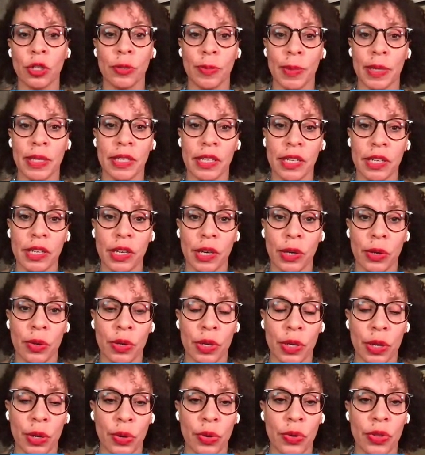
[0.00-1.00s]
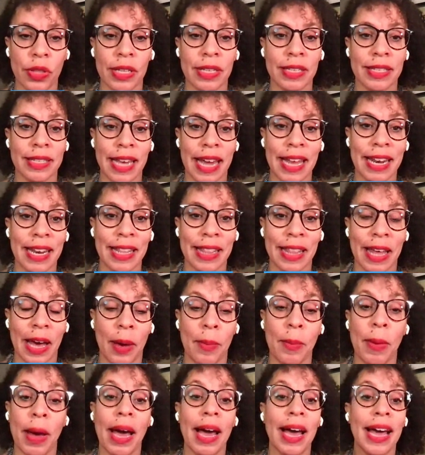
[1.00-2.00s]
LGBTQ youth and say to
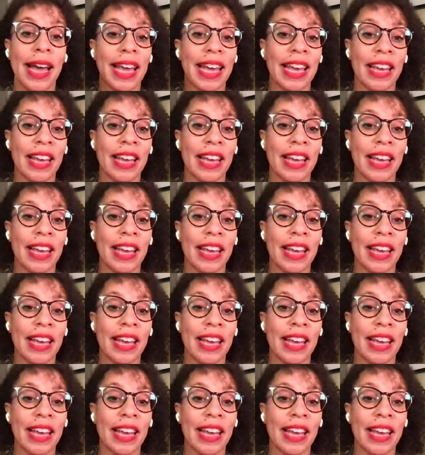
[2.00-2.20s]
them,